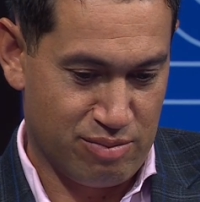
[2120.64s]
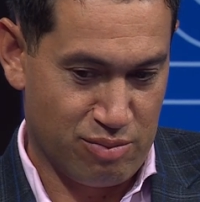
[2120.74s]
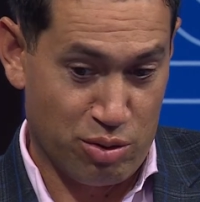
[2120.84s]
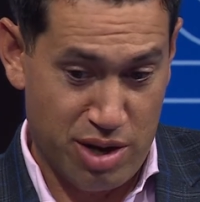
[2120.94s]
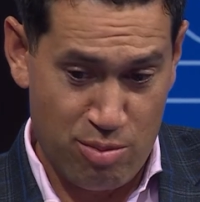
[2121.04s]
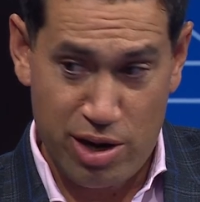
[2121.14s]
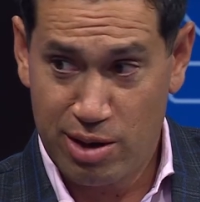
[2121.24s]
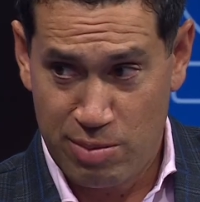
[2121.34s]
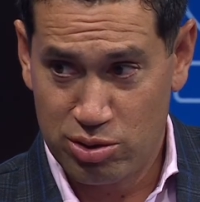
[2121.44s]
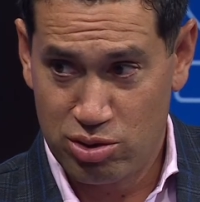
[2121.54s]
Well, Cameron
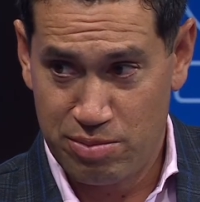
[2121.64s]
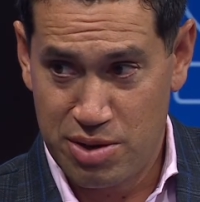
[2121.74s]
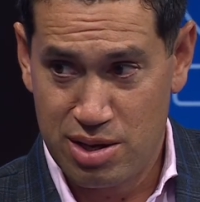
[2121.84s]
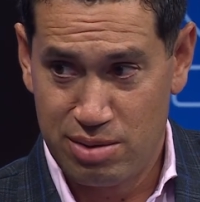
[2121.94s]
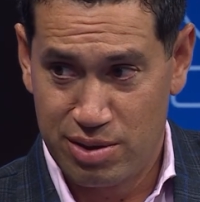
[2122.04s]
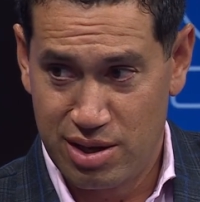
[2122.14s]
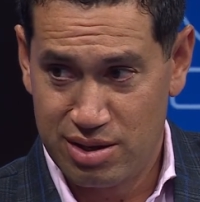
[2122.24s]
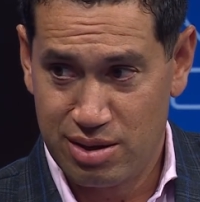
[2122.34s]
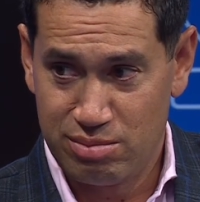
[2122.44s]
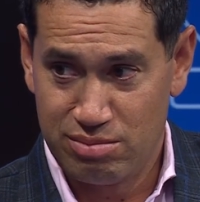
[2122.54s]
Akmal dropped me, but then
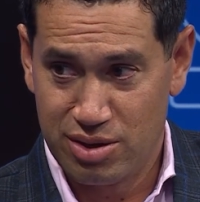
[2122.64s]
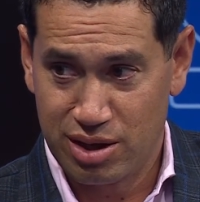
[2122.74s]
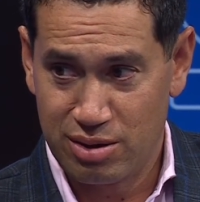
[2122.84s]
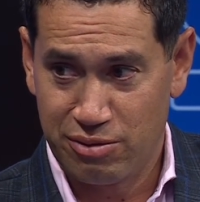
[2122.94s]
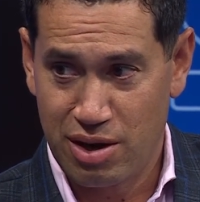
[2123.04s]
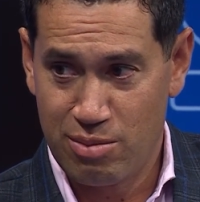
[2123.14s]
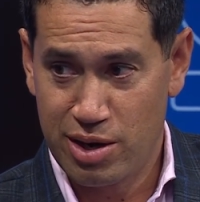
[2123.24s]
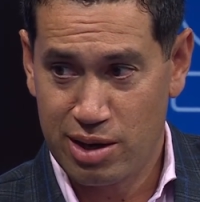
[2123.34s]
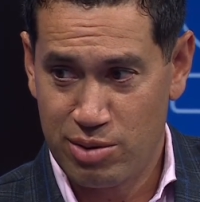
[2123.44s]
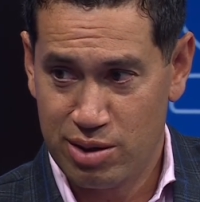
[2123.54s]
Tim nicked off
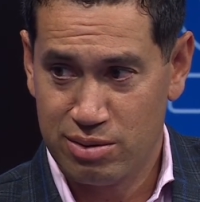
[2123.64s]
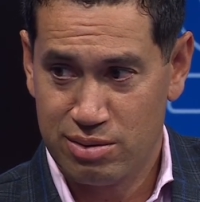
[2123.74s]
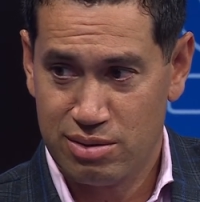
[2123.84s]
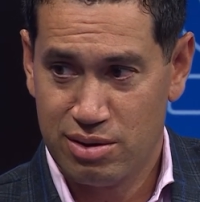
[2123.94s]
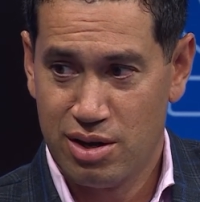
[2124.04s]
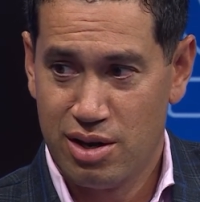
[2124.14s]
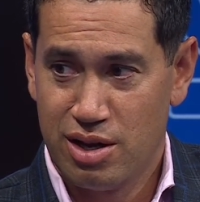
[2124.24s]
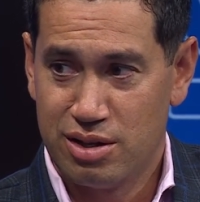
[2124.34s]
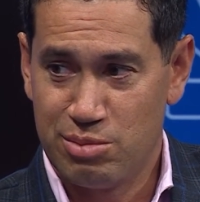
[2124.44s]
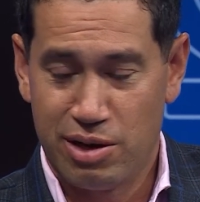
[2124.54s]
Cameron Akmal
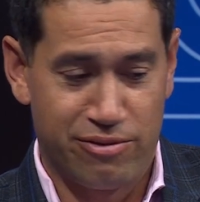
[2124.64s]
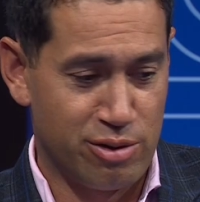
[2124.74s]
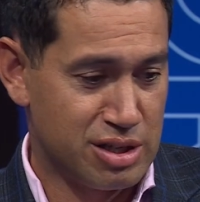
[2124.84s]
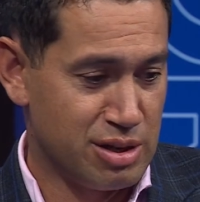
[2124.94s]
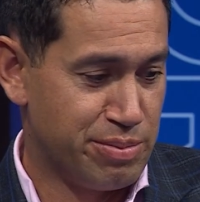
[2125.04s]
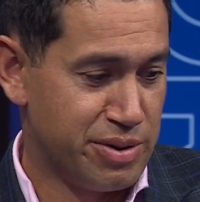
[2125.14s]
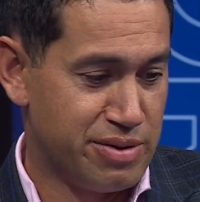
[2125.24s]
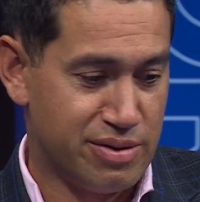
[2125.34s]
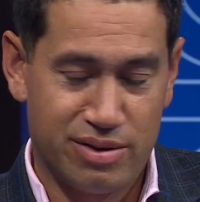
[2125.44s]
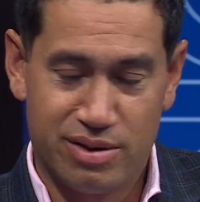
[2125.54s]
to me at first slip, and